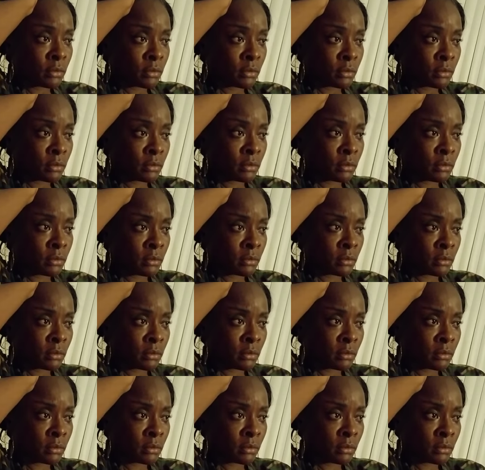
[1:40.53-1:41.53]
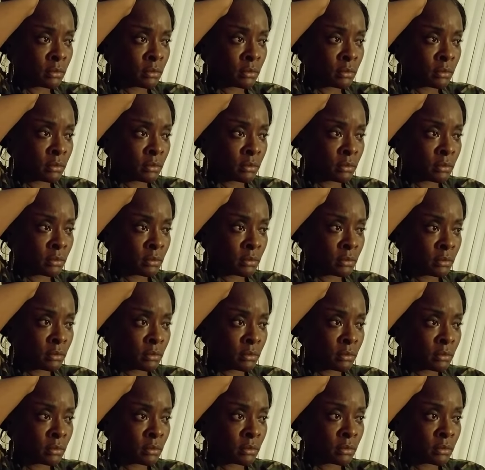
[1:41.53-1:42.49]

(silence)